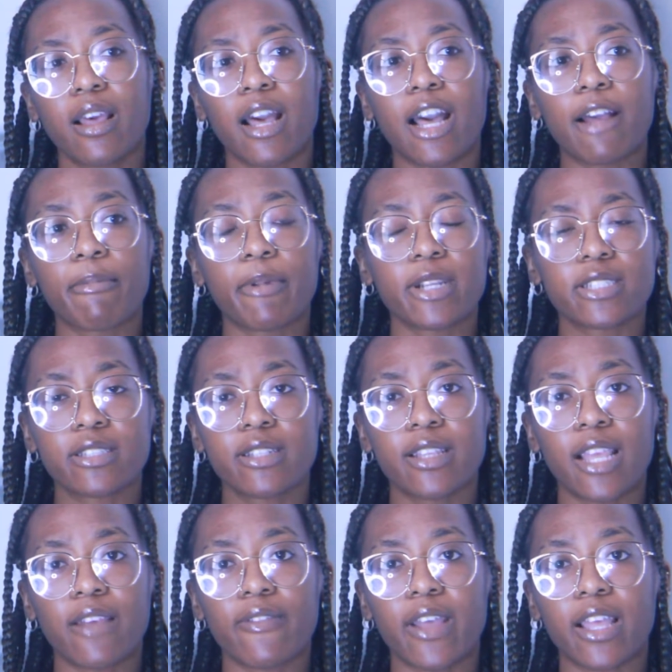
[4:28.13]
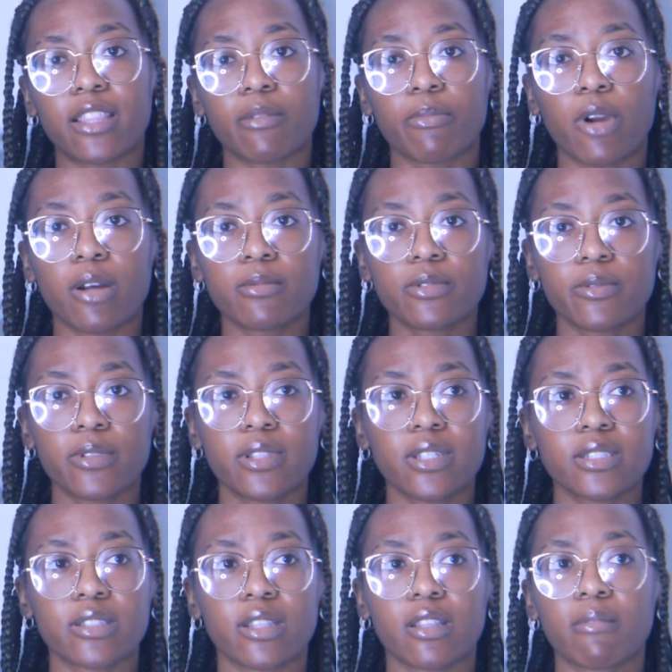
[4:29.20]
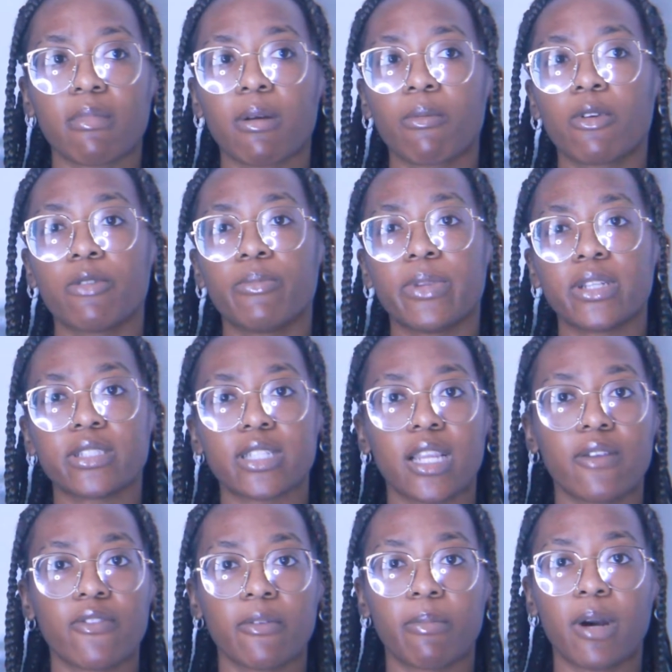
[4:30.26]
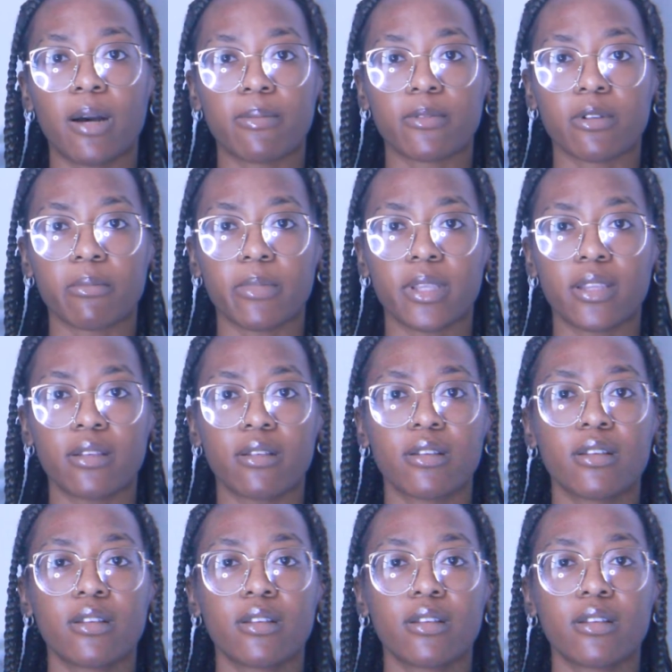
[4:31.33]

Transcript: I personally haven't had any problems with this. None of my rubber bands ever popped on me,